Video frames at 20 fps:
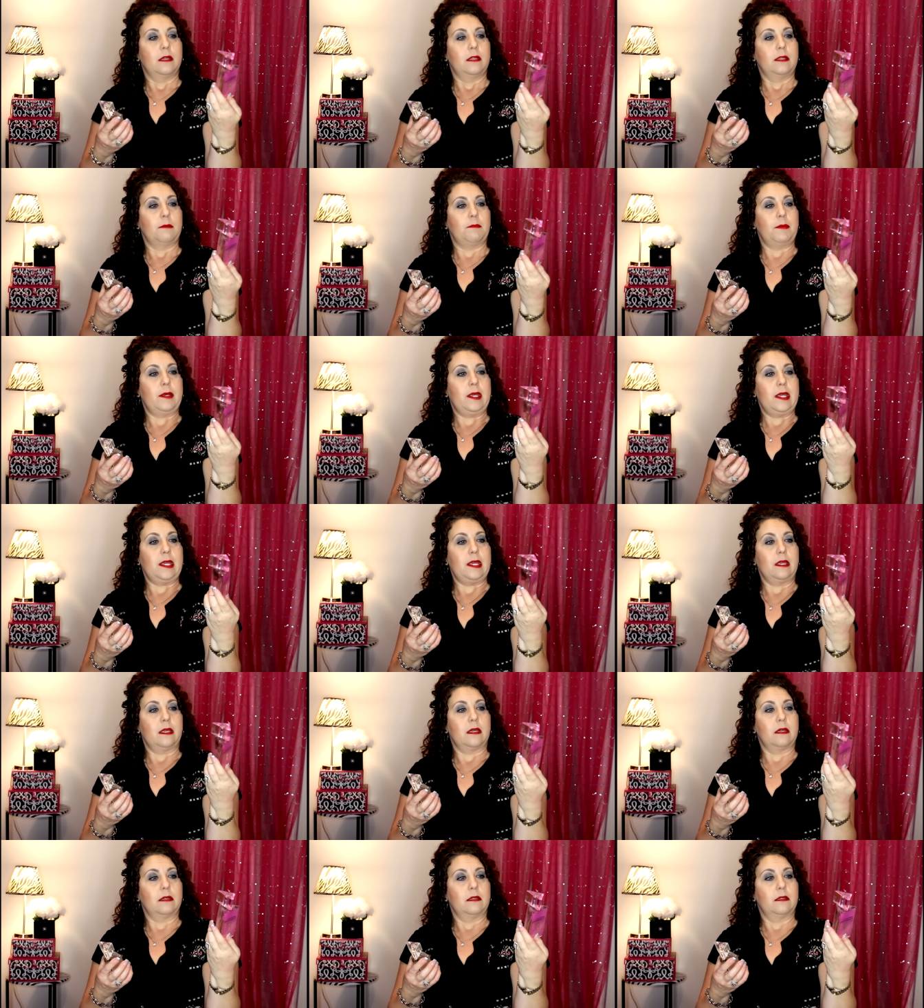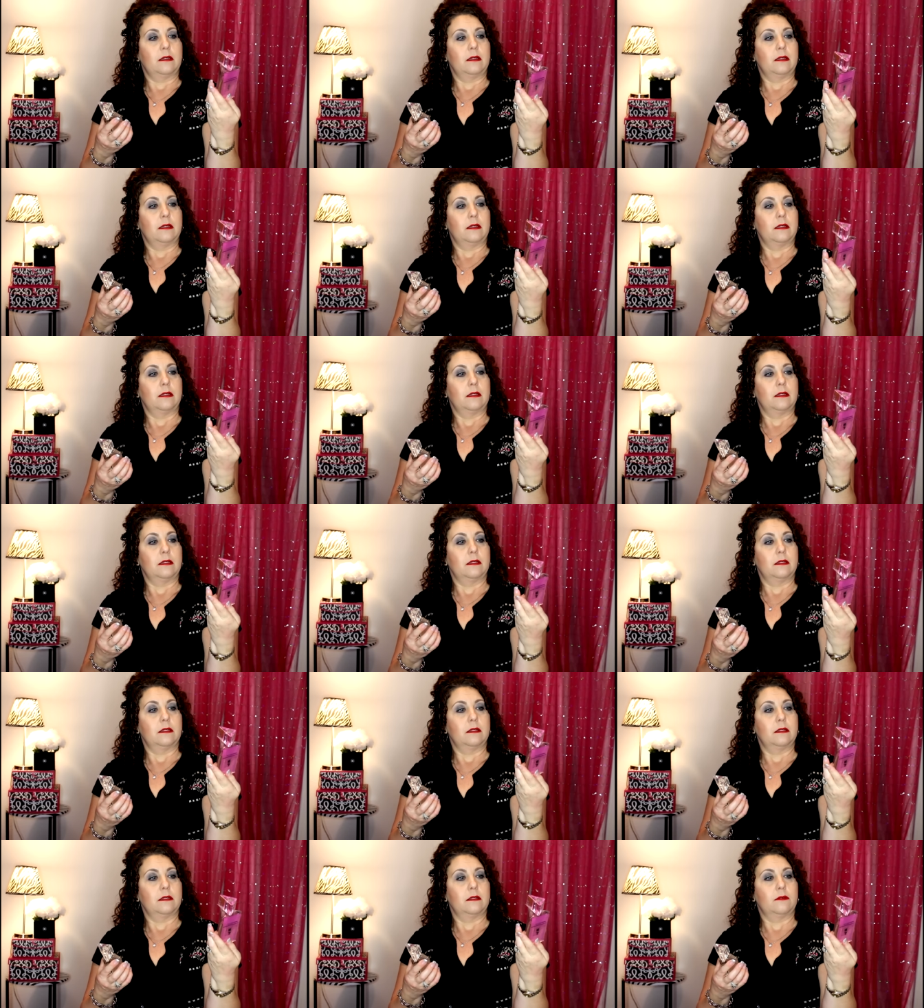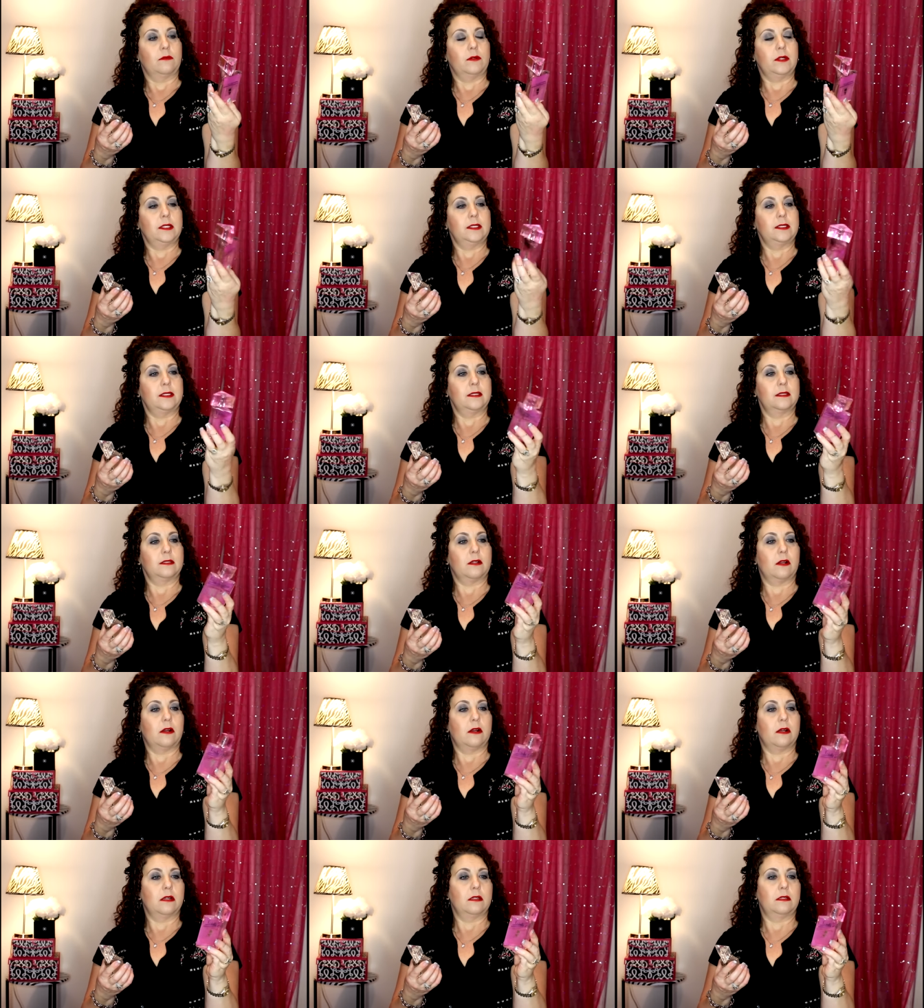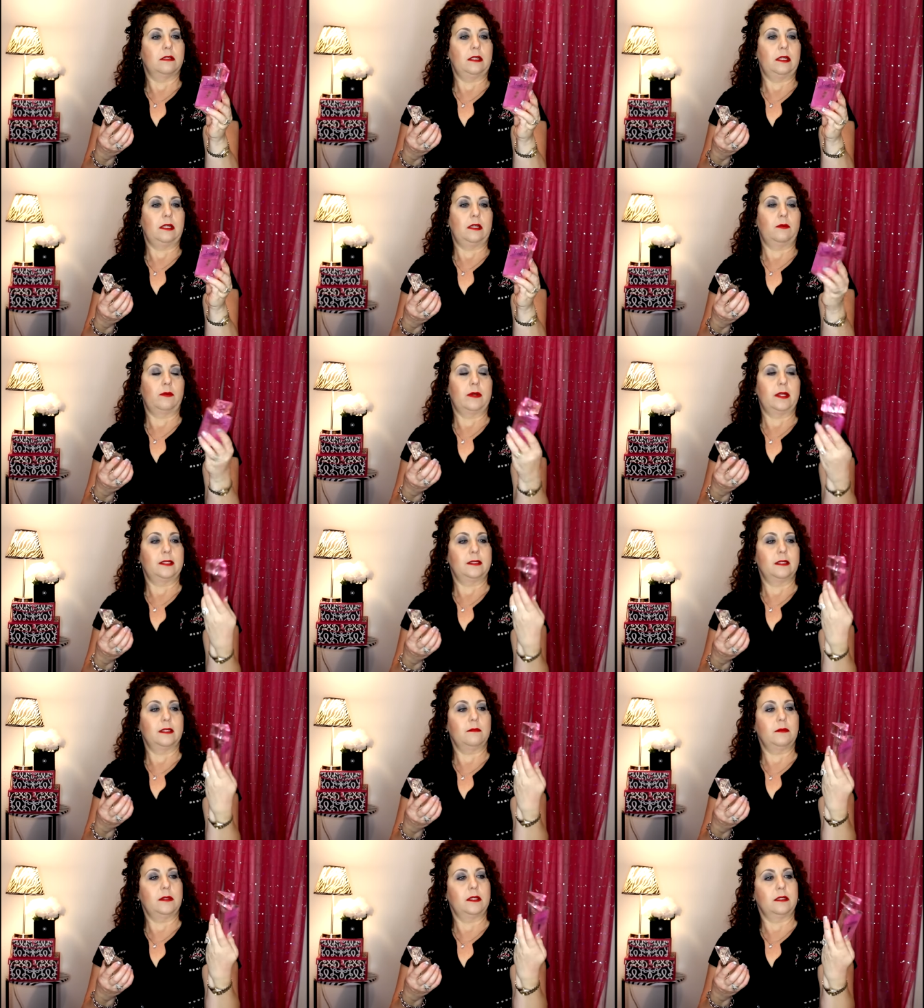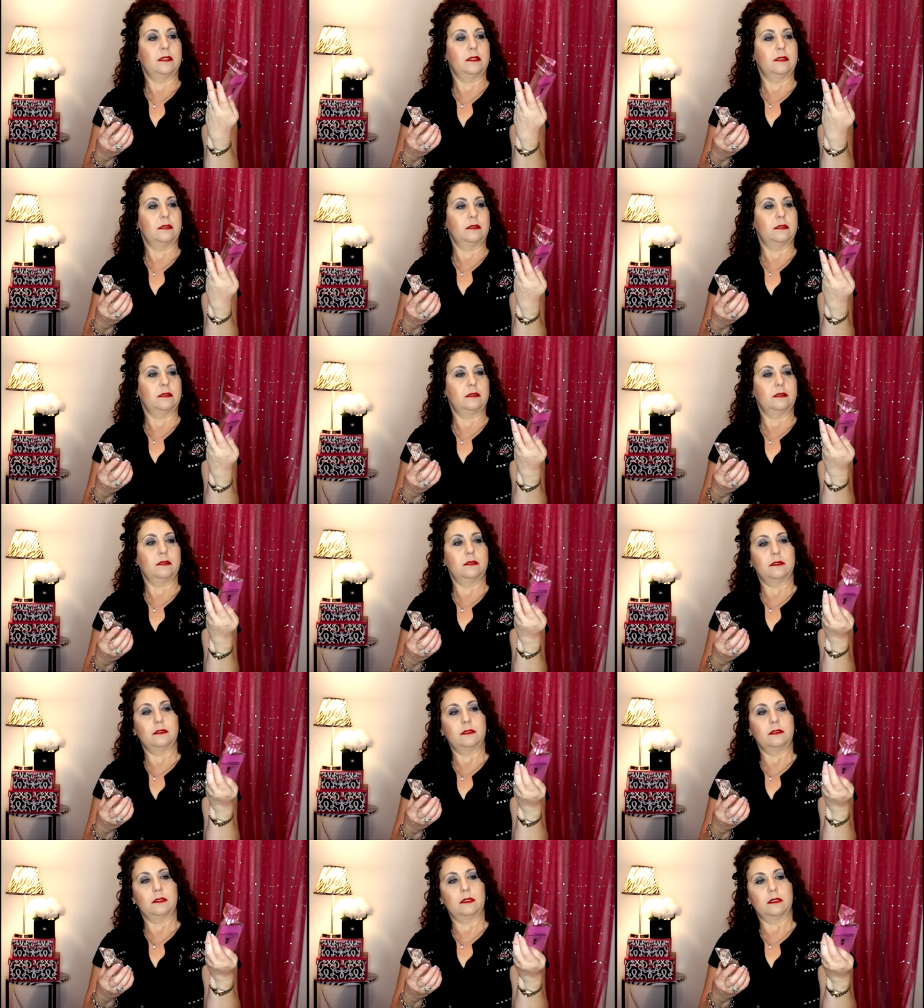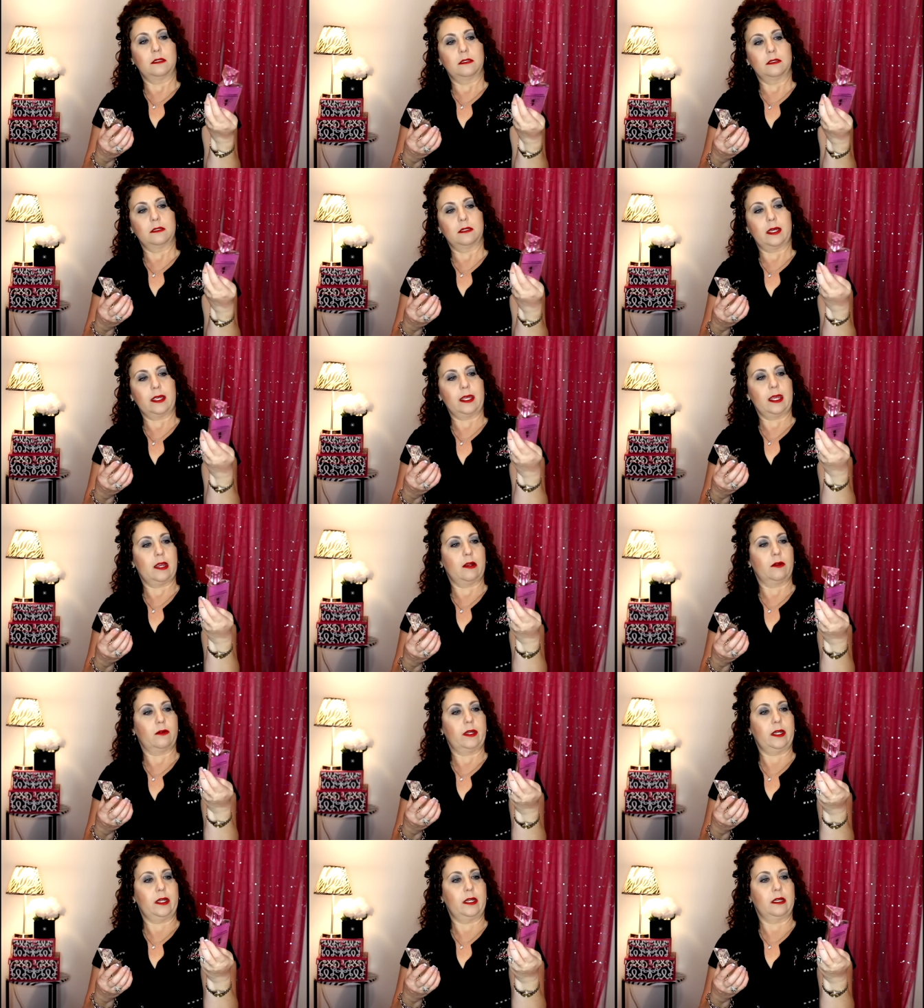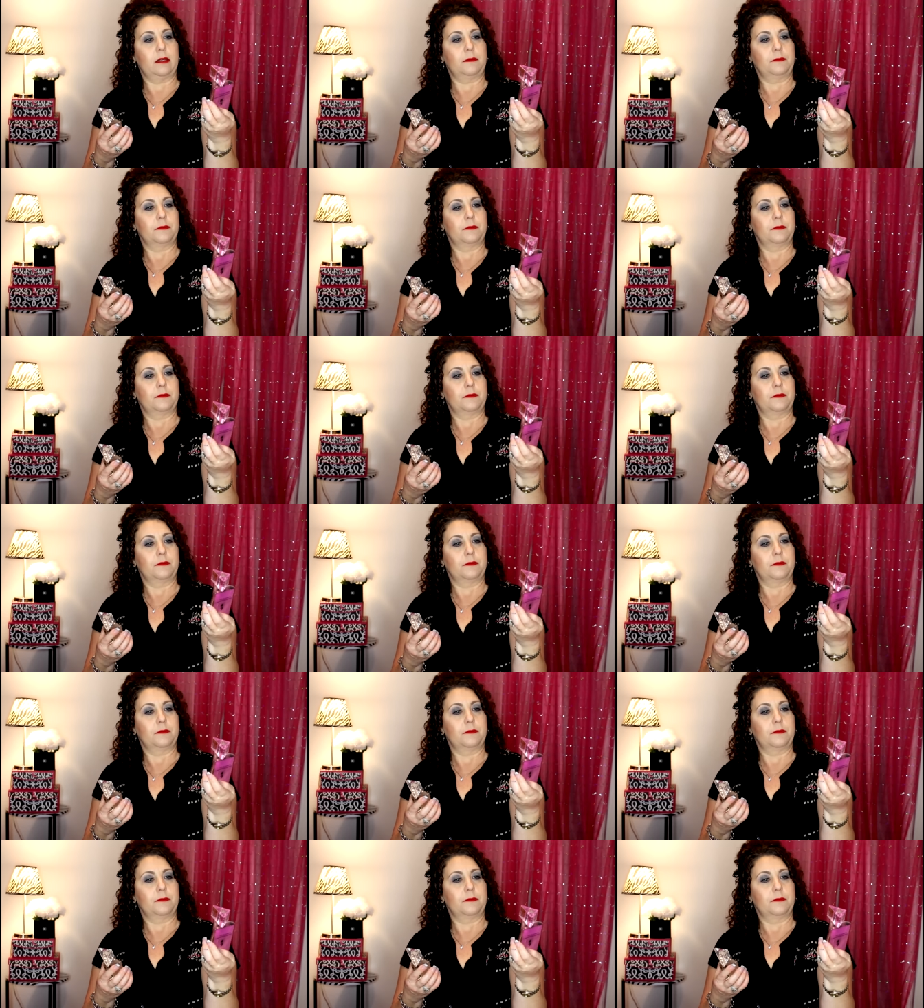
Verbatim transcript: The pink, what is this called? Anyway, something, I can't read it.